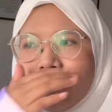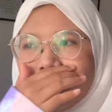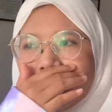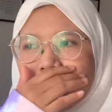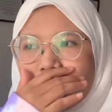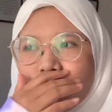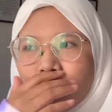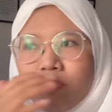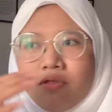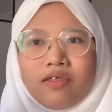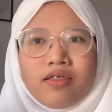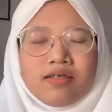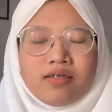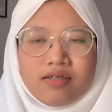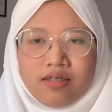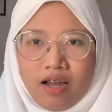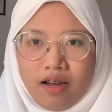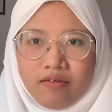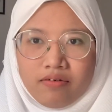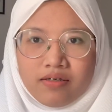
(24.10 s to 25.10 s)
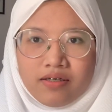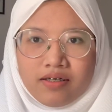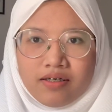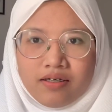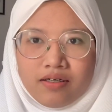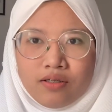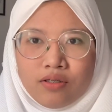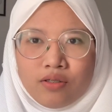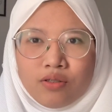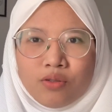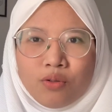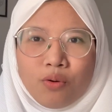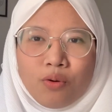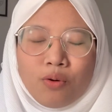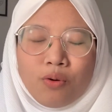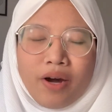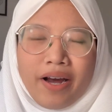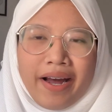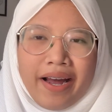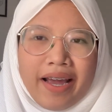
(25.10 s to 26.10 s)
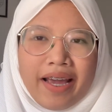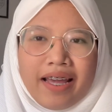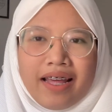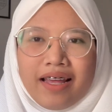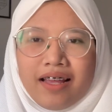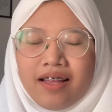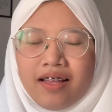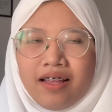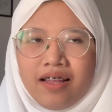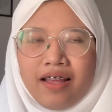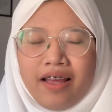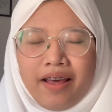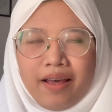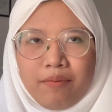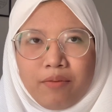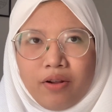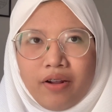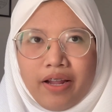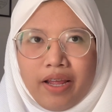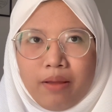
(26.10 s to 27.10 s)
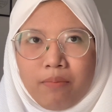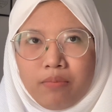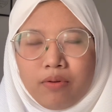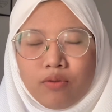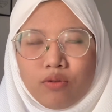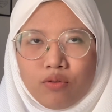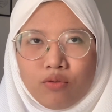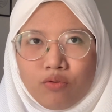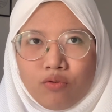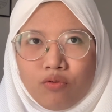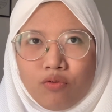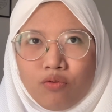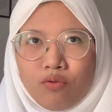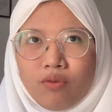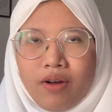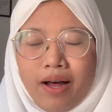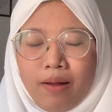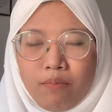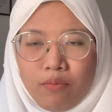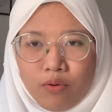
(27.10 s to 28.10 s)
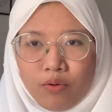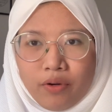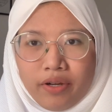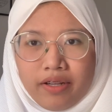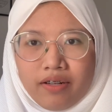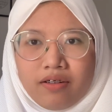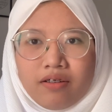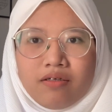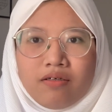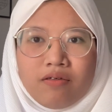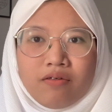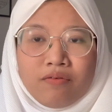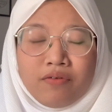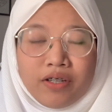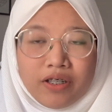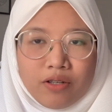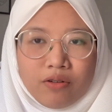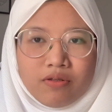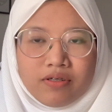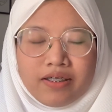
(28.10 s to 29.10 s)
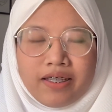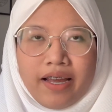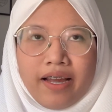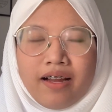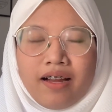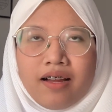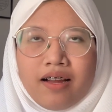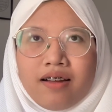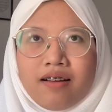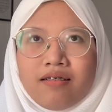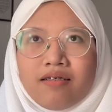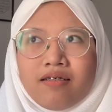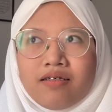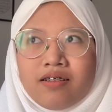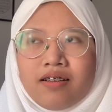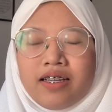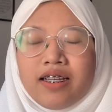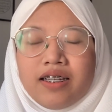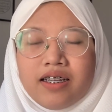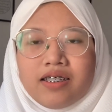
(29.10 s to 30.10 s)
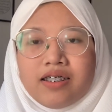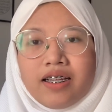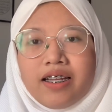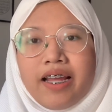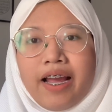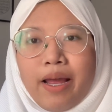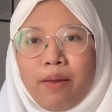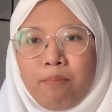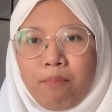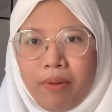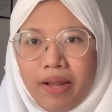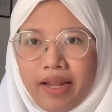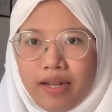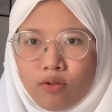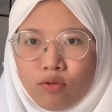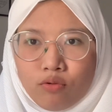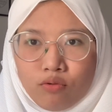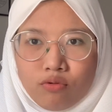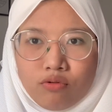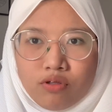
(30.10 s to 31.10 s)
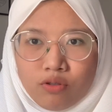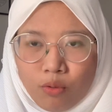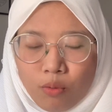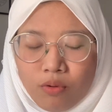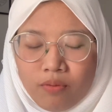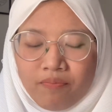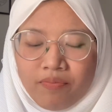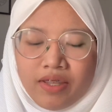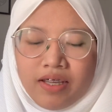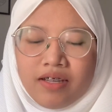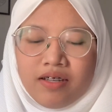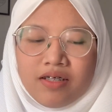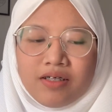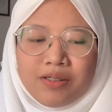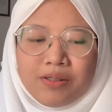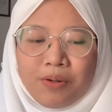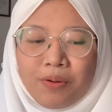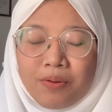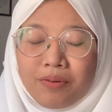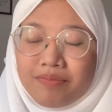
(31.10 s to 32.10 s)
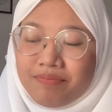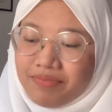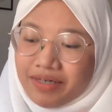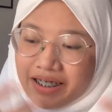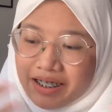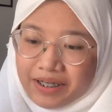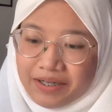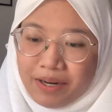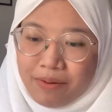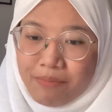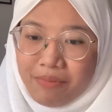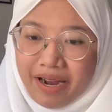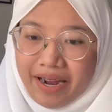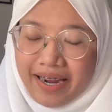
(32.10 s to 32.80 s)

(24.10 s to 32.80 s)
do stuffs, so I am not able to upload videos yang initially I planned to do so. So here am